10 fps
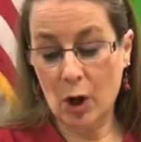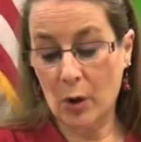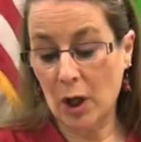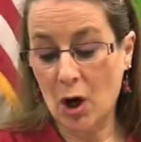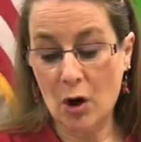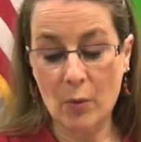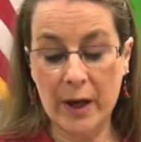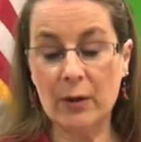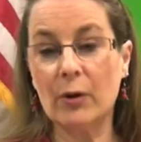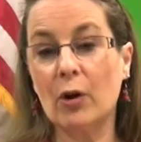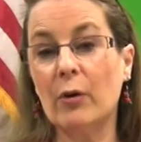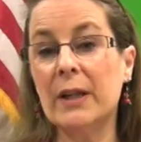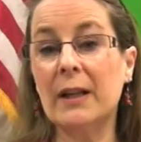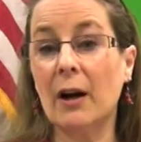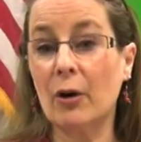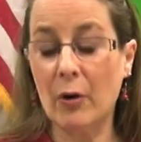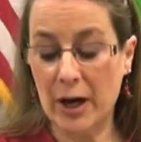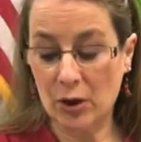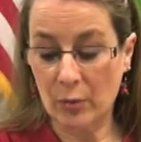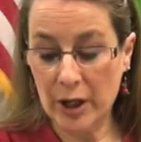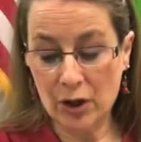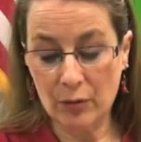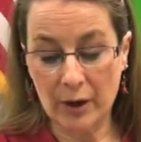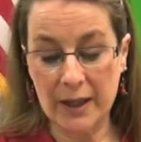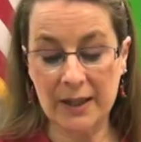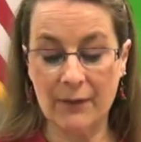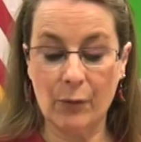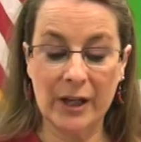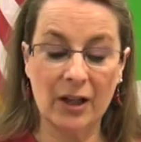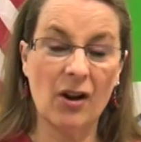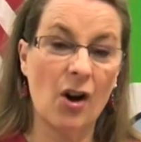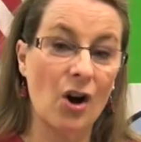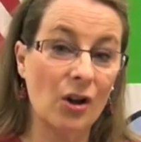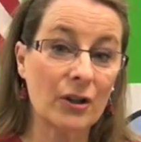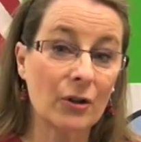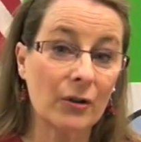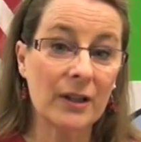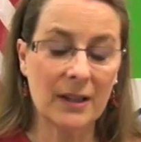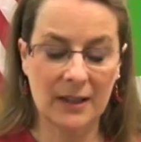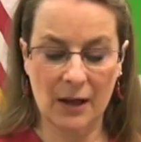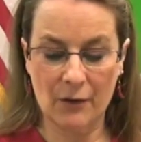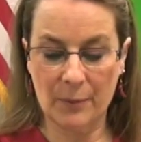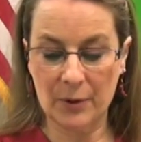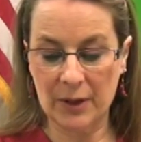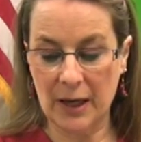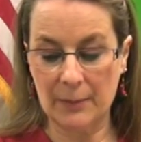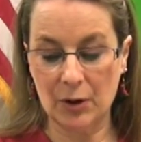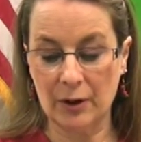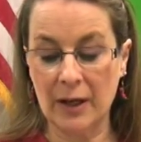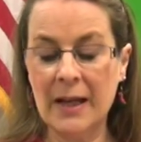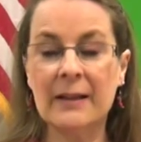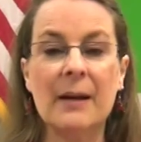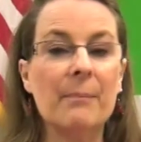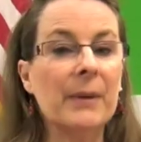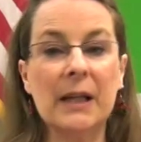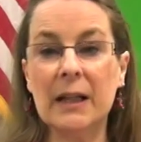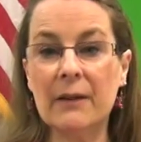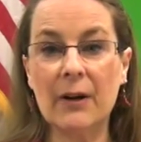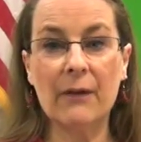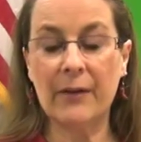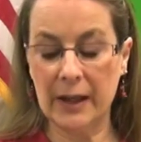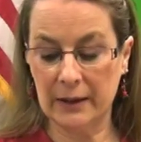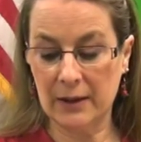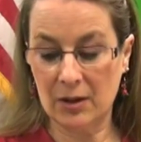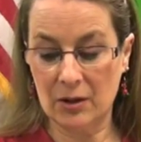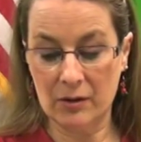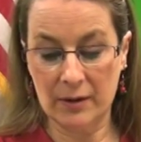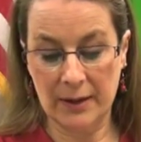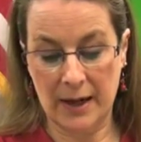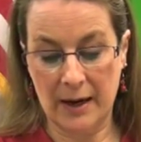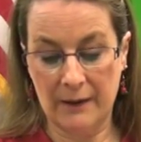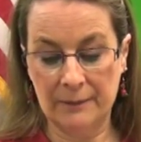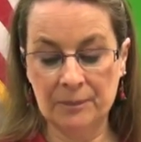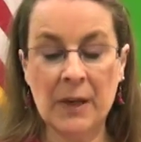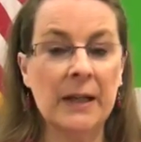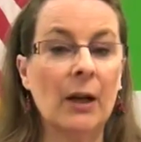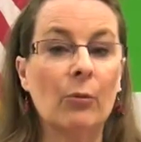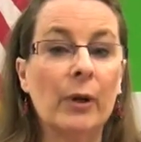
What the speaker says: go a long way to increasing our graduation rates if we can alter this self-perception that many of our failing students have. Now,